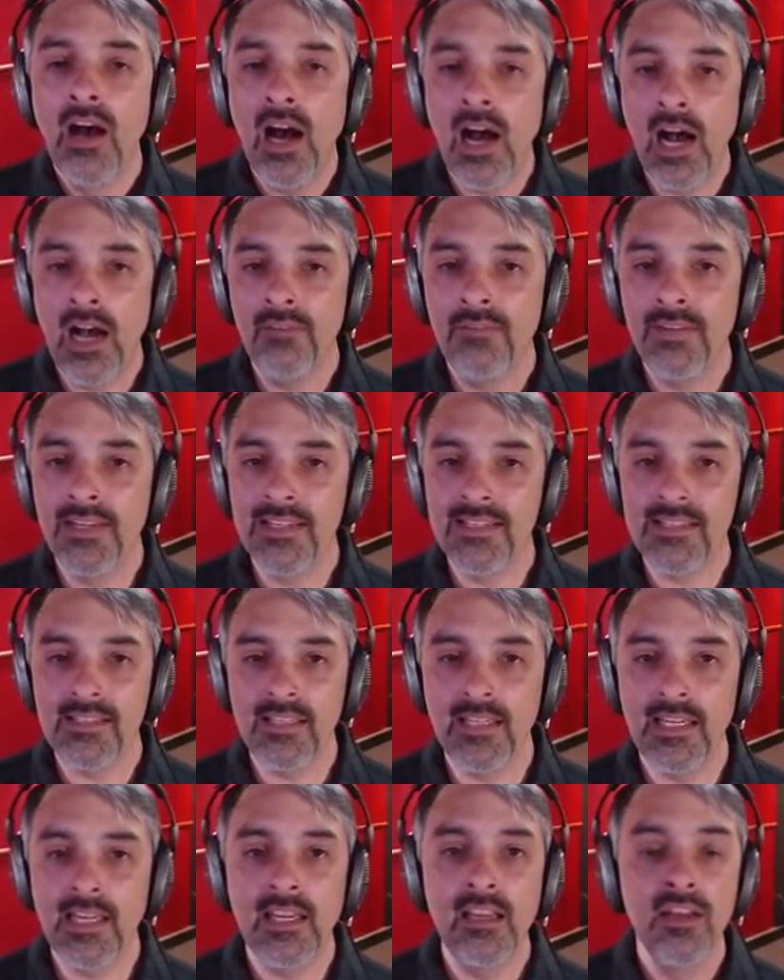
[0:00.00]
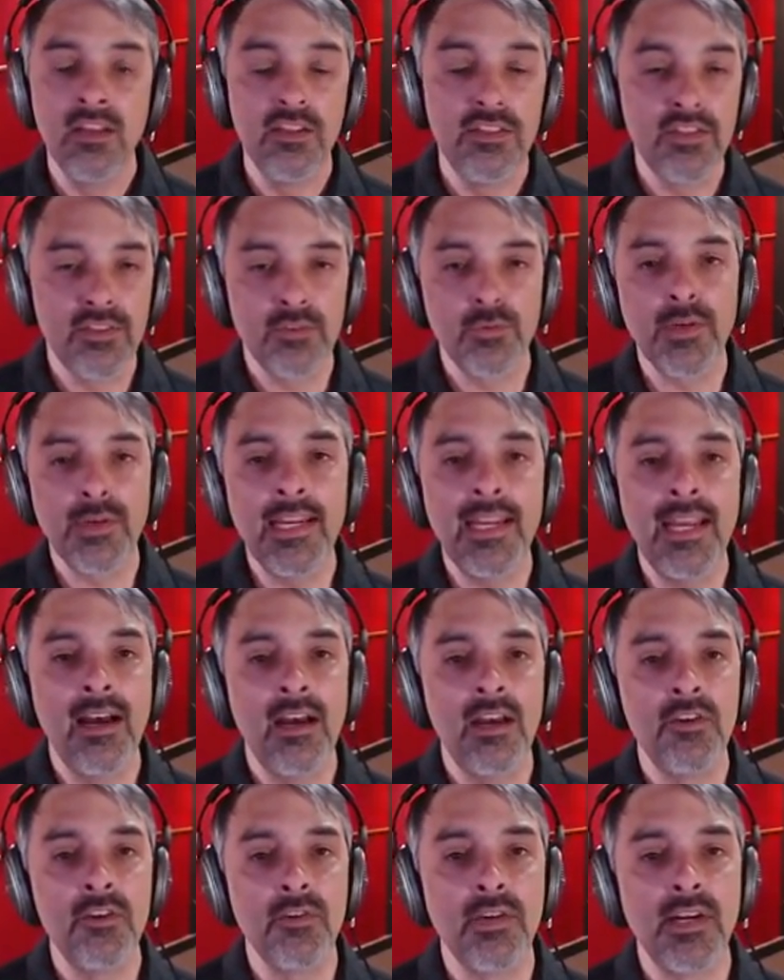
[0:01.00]
Obviously, three
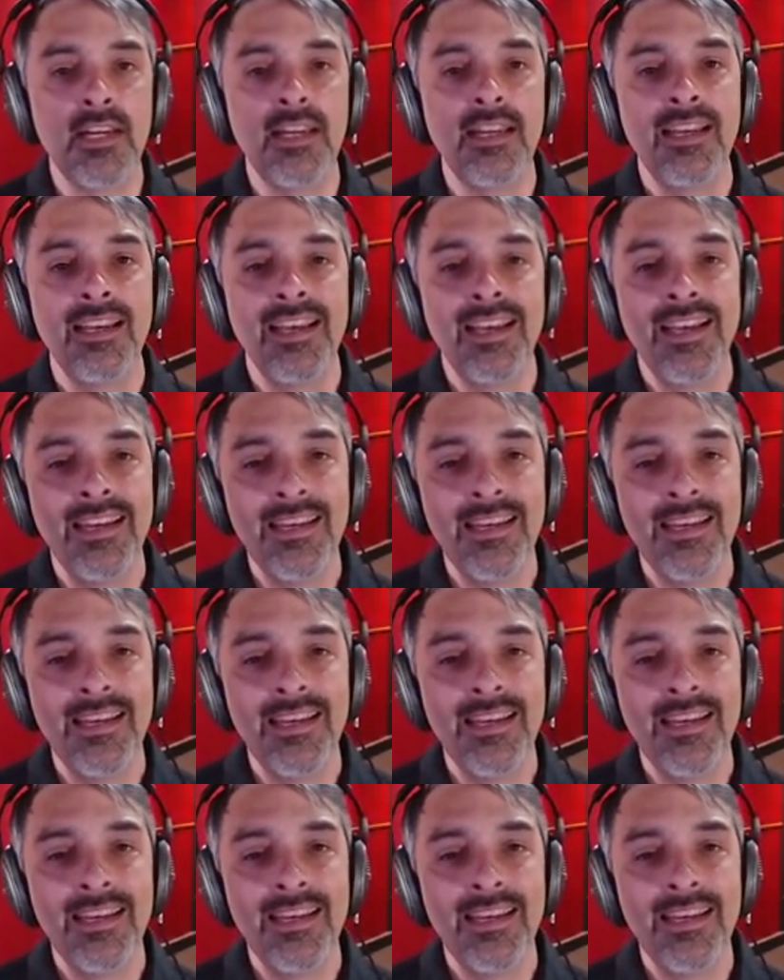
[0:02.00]
hundred dollars.